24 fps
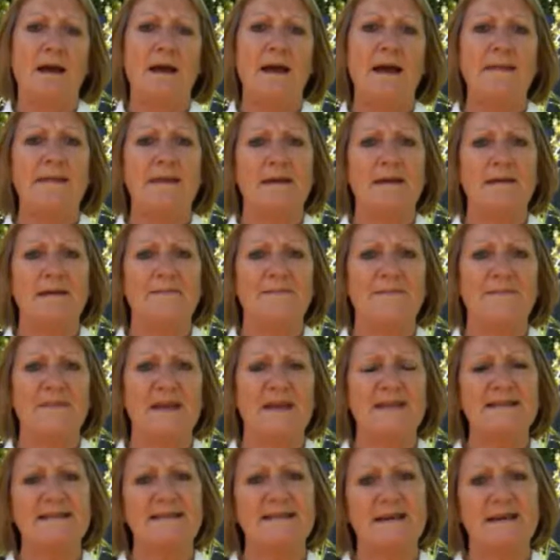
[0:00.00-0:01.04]
Hi there,
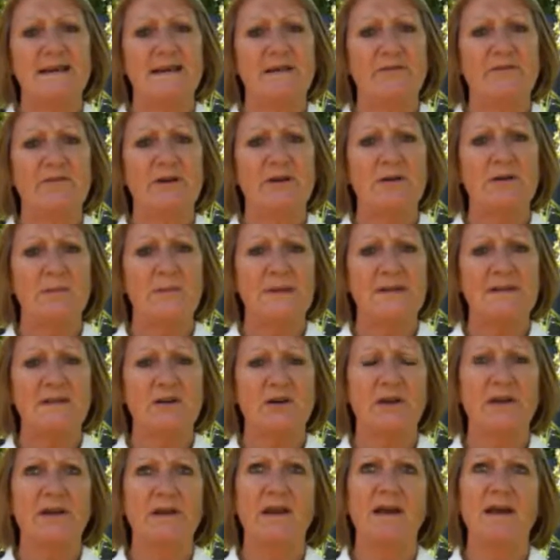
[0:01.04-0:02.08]
it's Diane from Limits
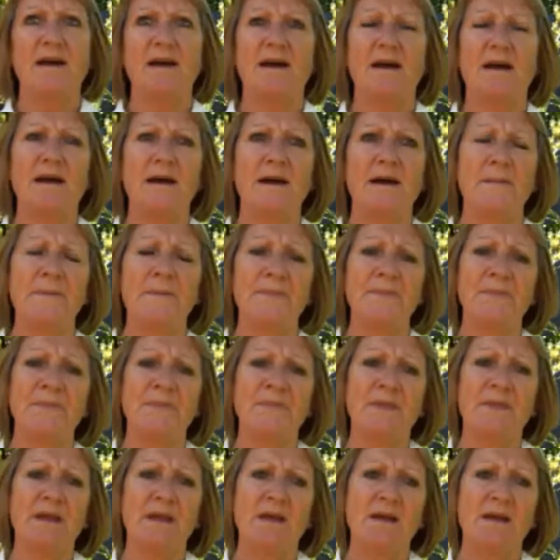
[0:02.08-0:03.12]
Gone. Um,
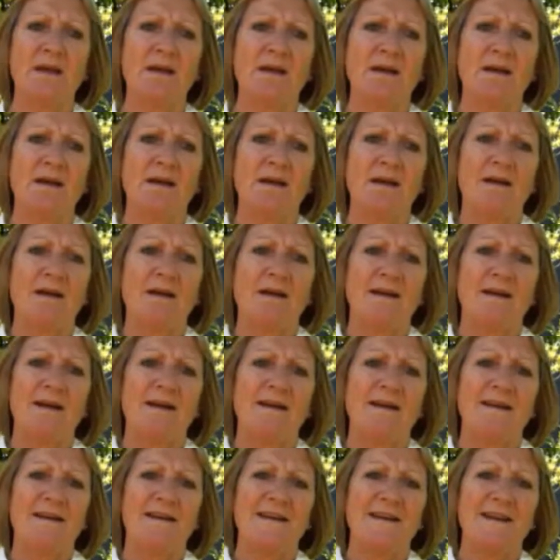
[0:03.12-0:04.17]

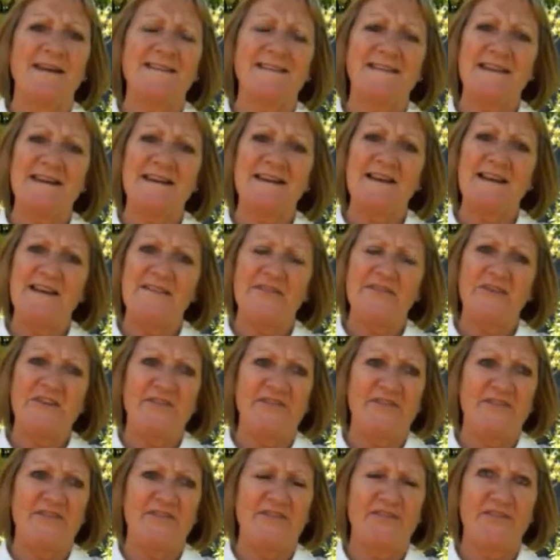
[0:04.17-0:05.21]
it's day 11 of
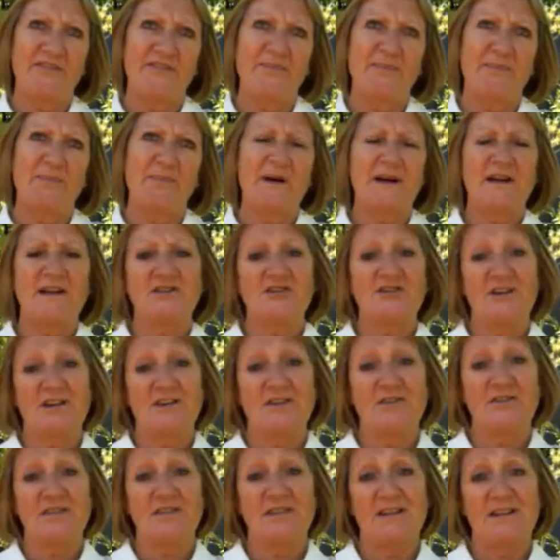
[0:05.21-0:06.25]
my
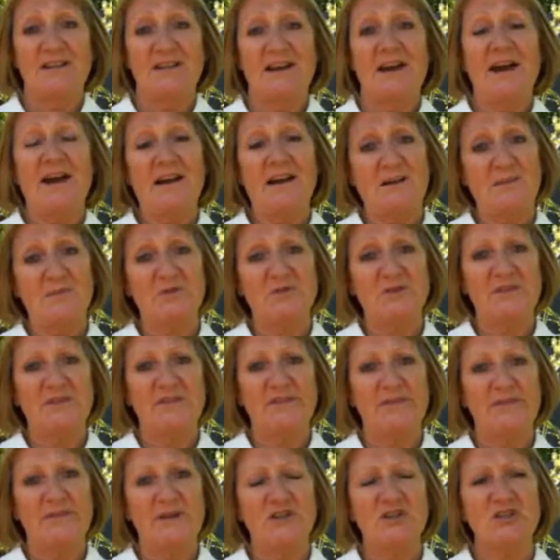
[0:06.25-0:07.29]
challenge in I Am
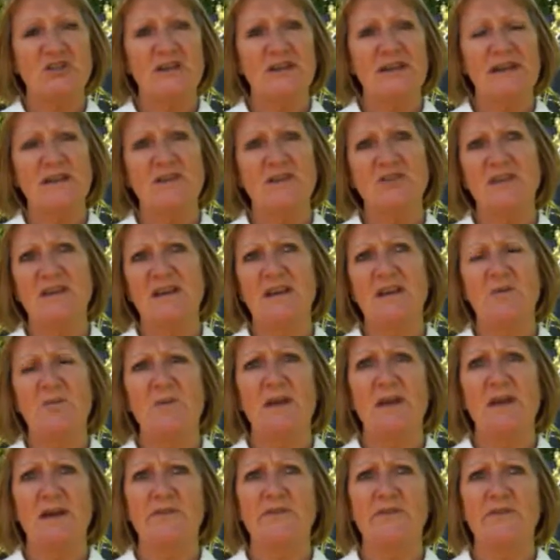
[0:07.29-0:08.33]
Transformation and today we
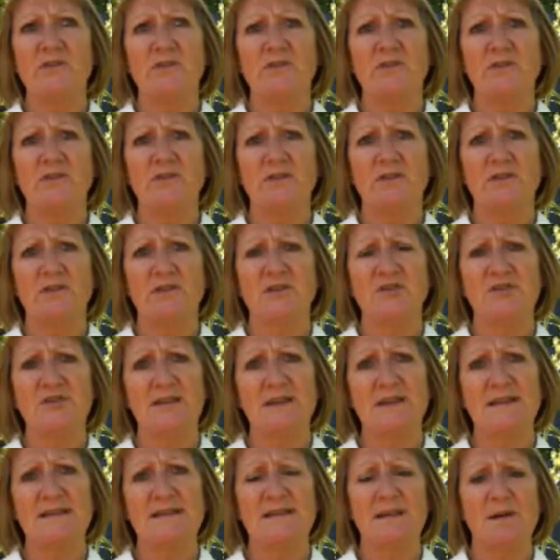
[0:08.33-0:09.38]
have to
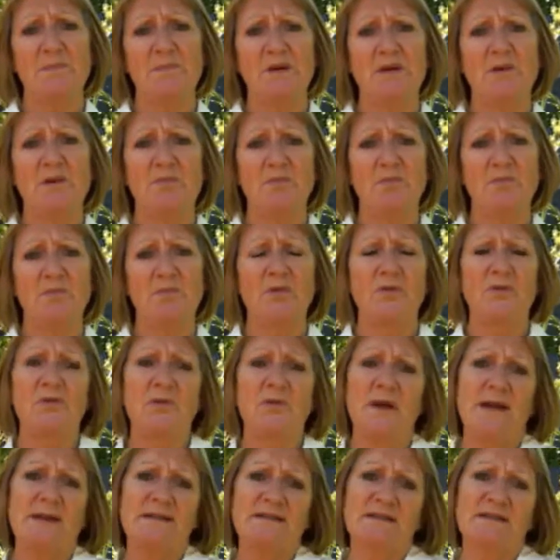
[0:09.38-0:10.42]
share somebody who
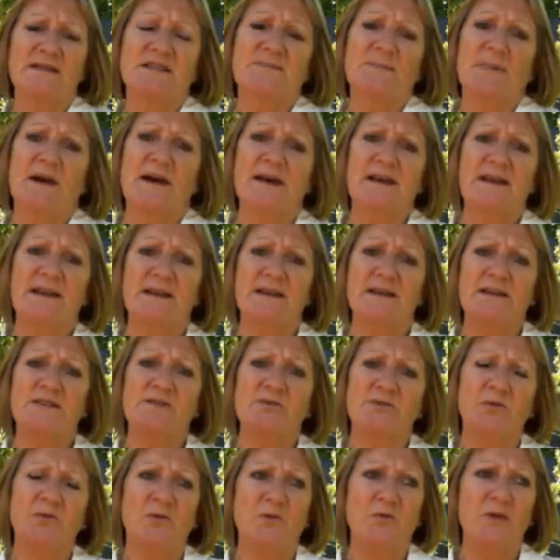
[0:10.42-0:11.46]
has inspired us
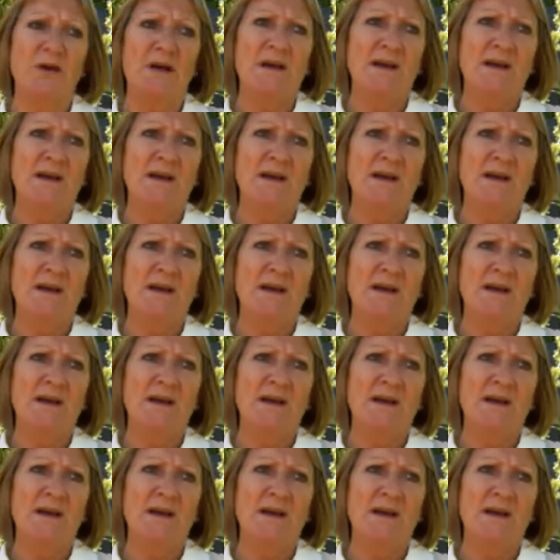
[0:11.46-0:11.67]
or